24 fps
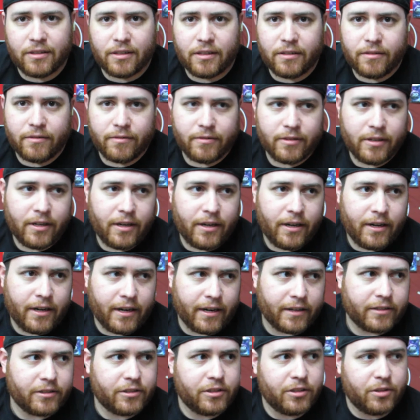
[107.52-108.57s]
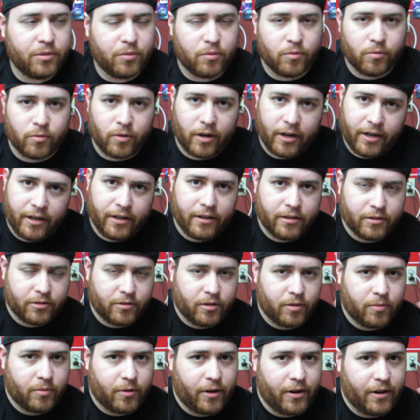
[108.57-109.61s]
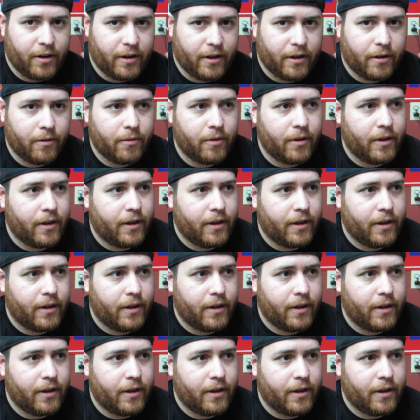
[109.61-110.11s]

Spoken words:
of actually writing a script right now